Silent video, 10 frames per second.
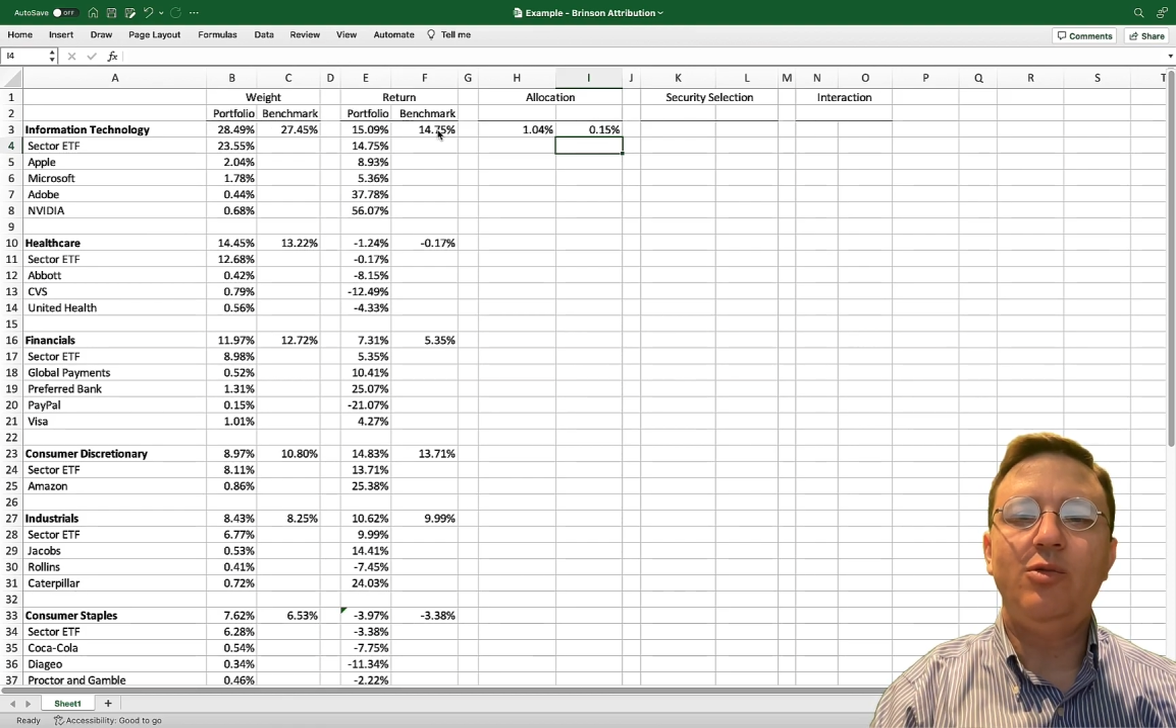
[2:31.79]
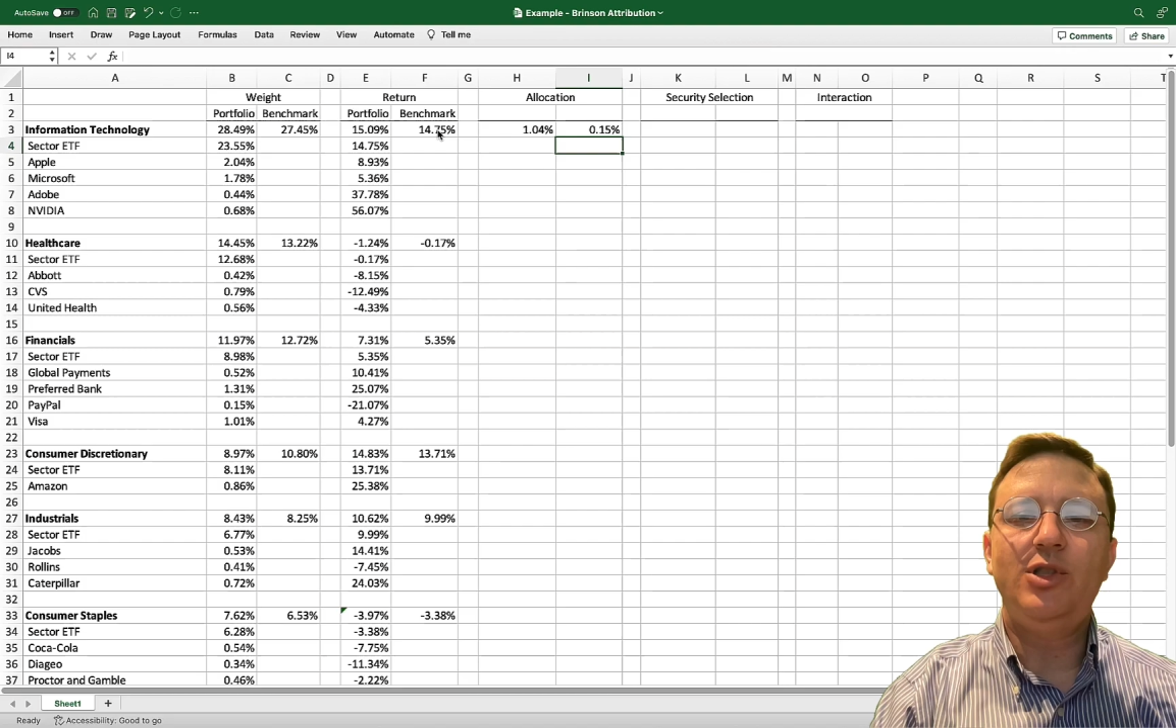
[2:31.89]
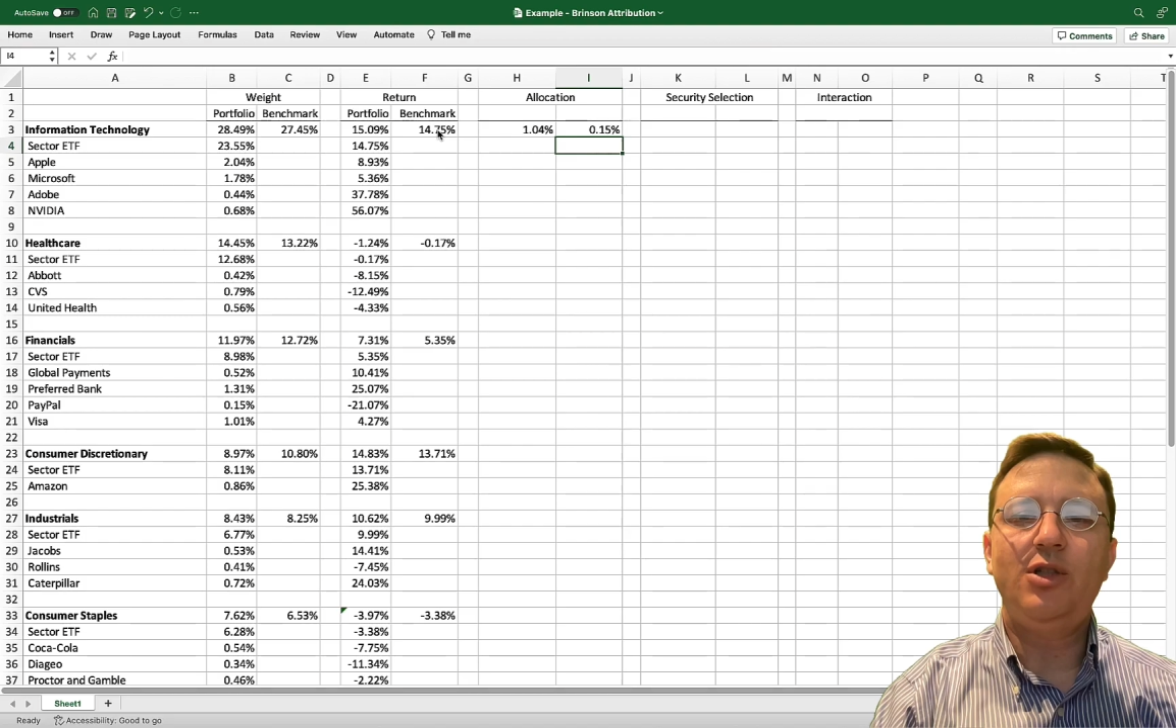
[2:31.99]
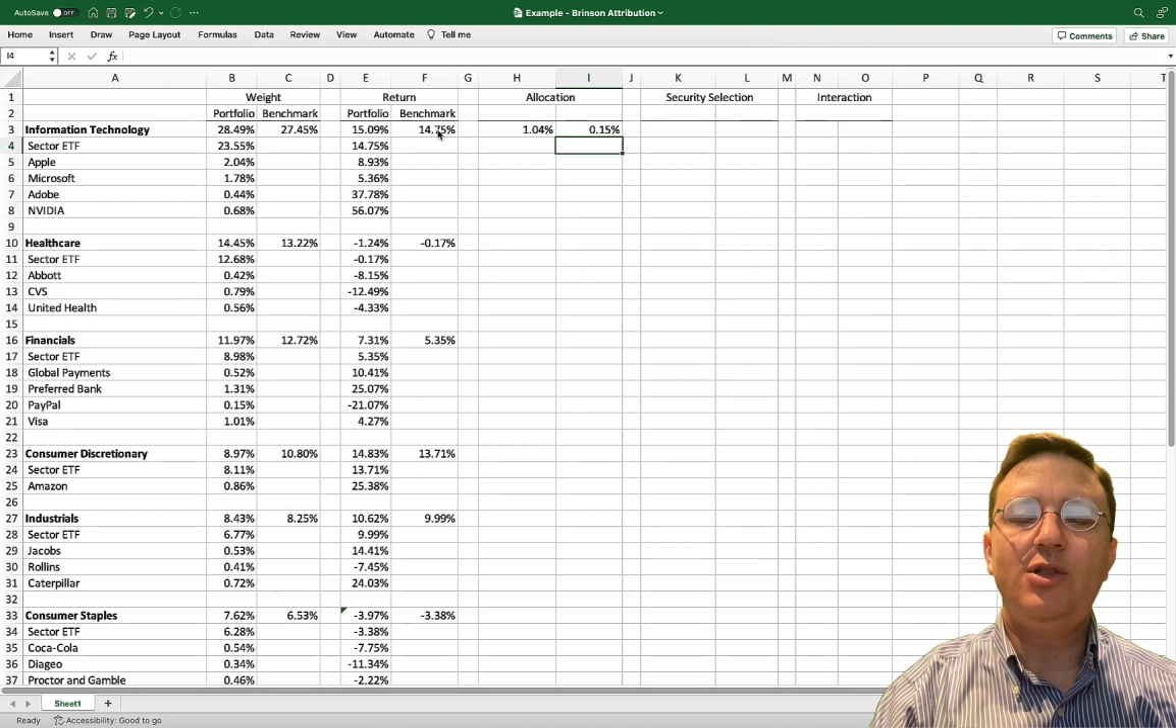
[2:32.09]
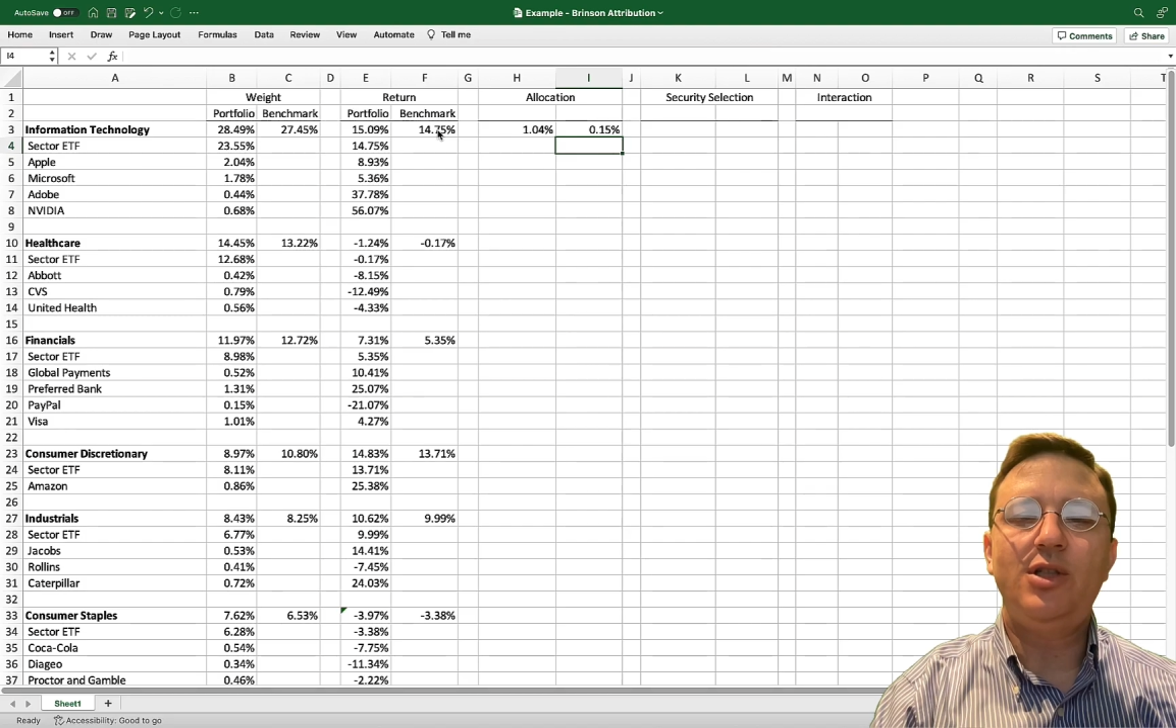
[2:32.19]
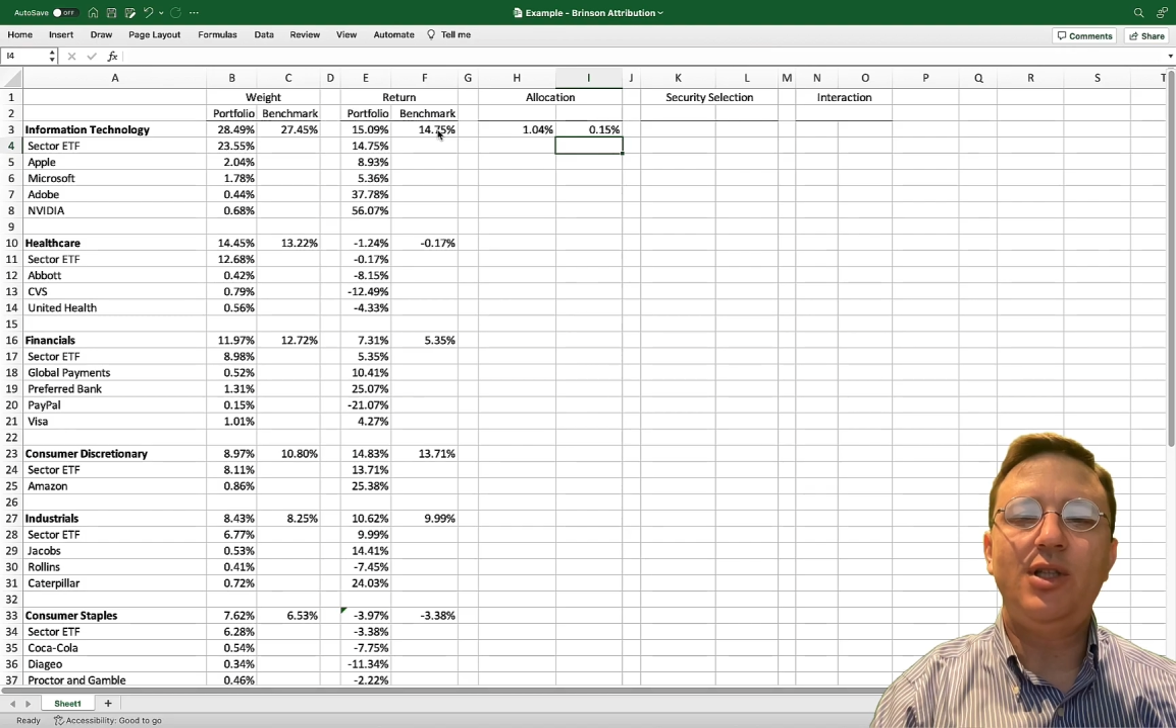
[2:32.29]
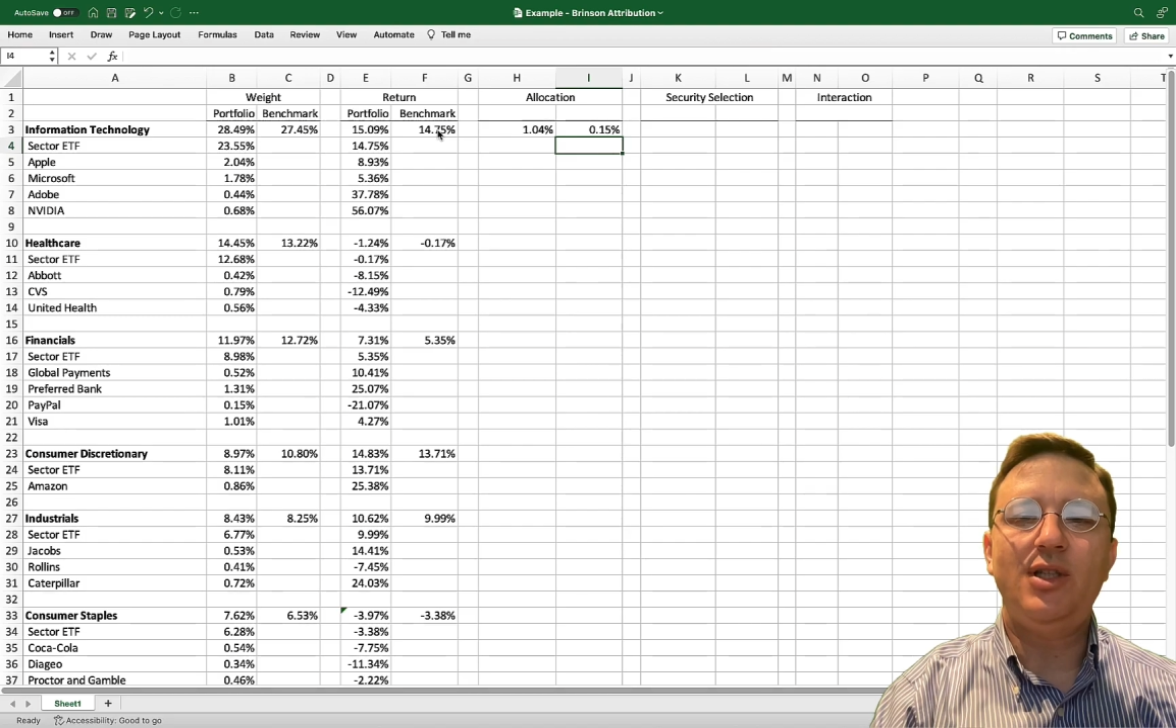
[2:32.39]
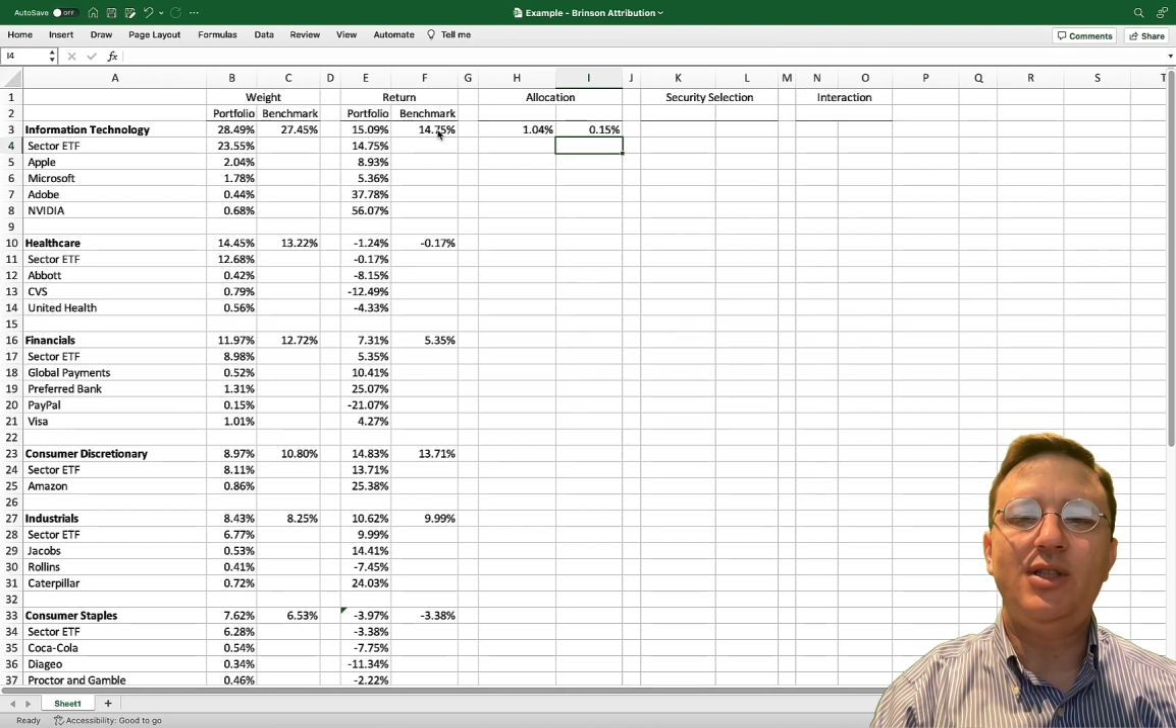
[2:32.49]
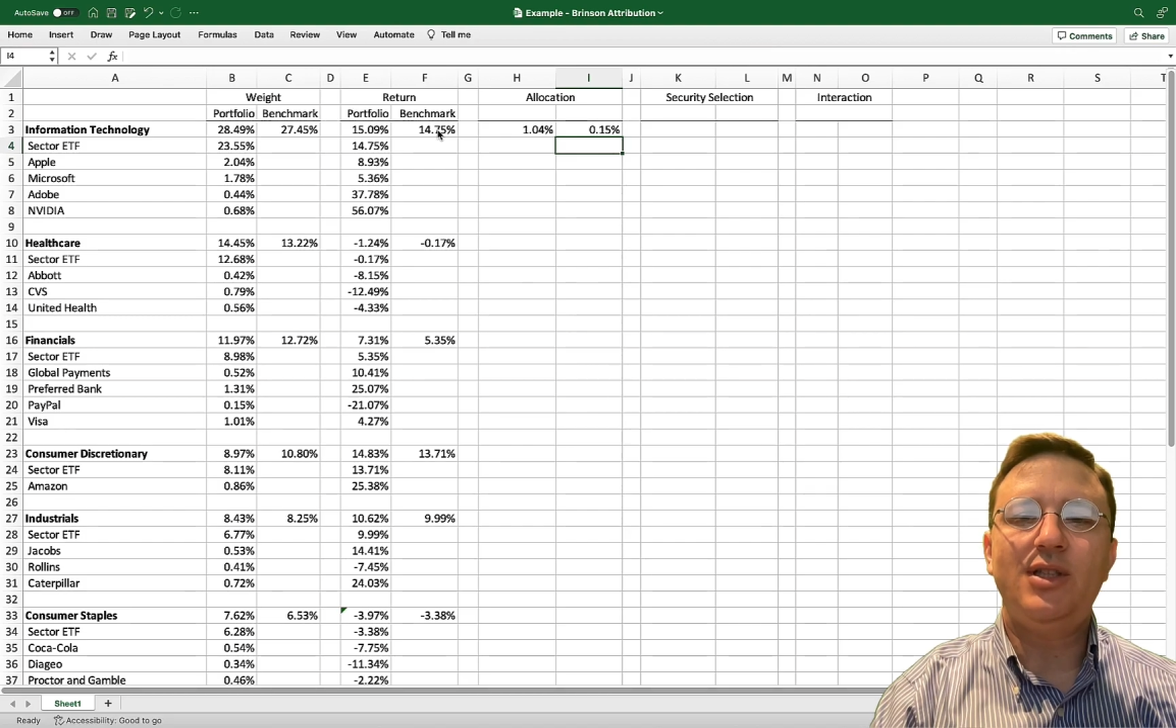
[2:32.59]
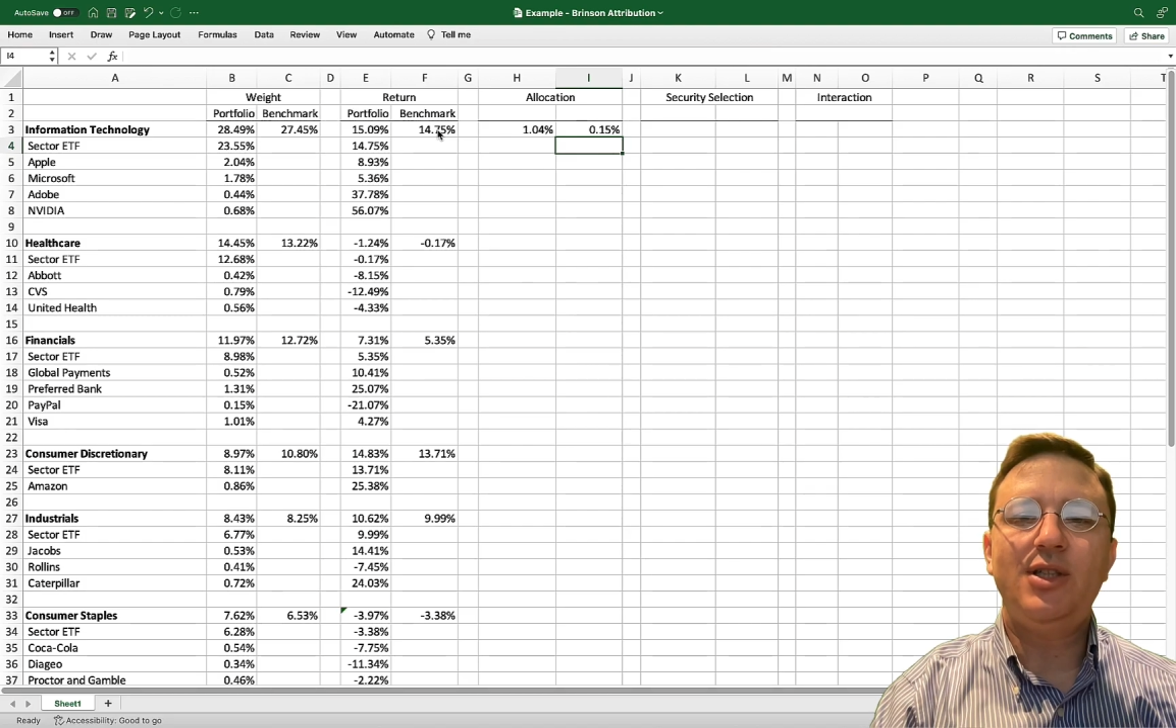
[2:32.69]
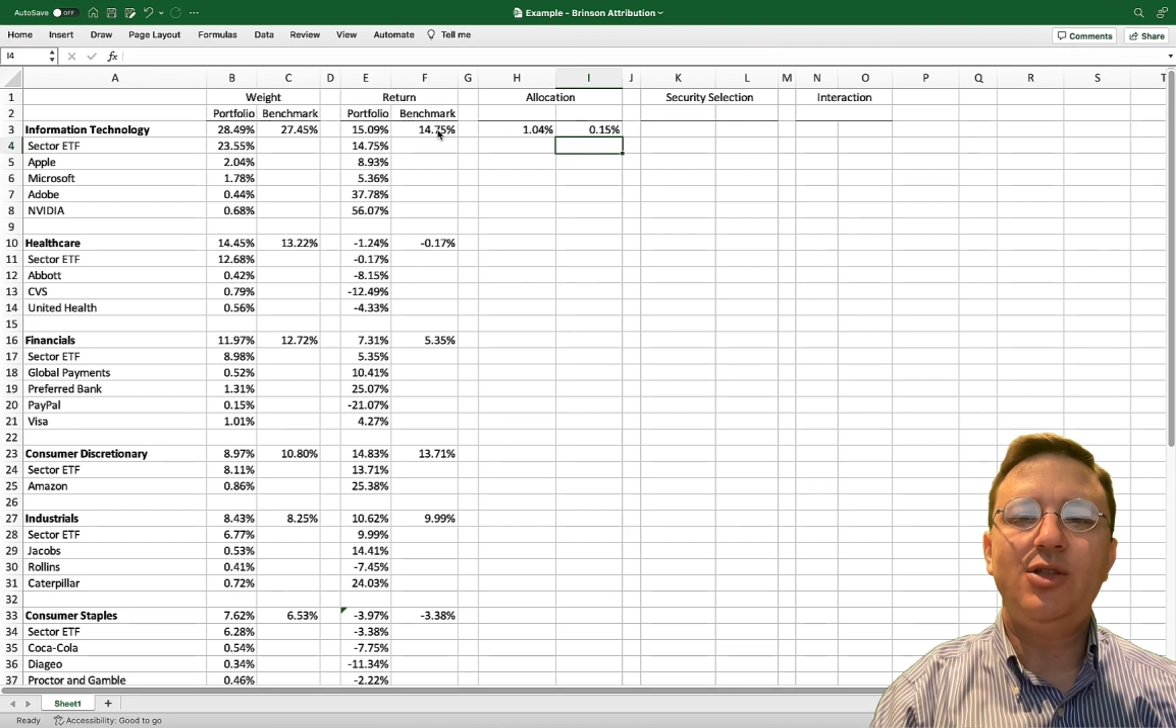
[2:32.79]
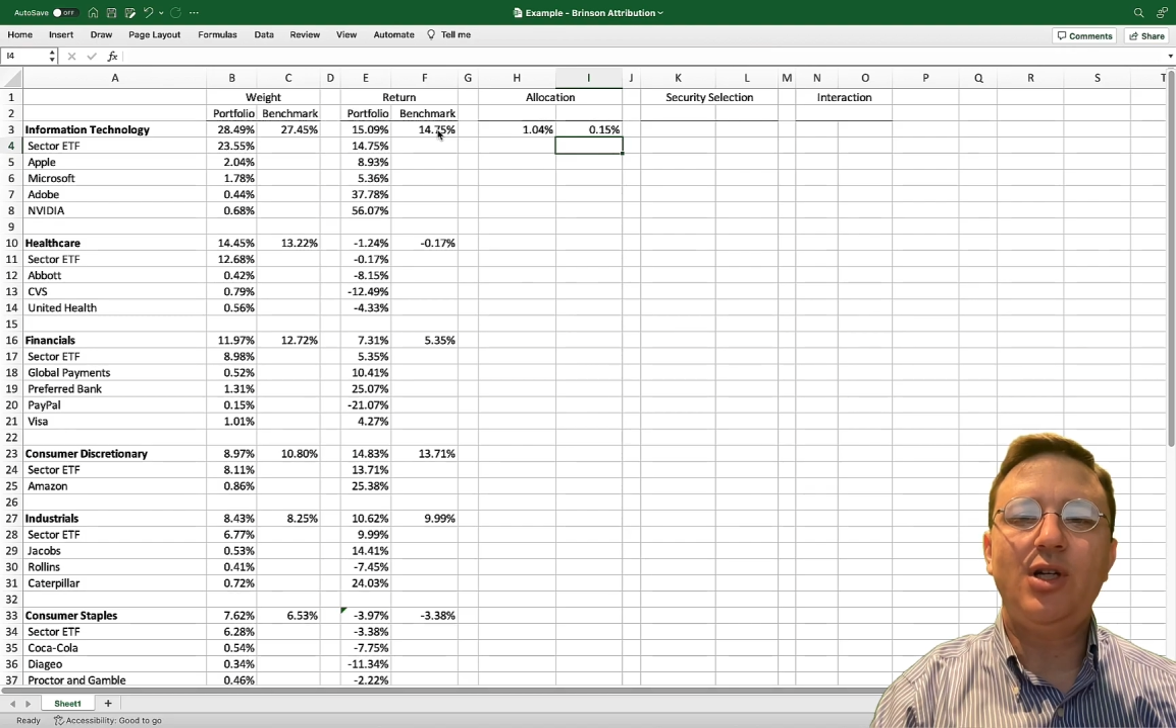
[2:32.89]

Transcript: resulted in a sector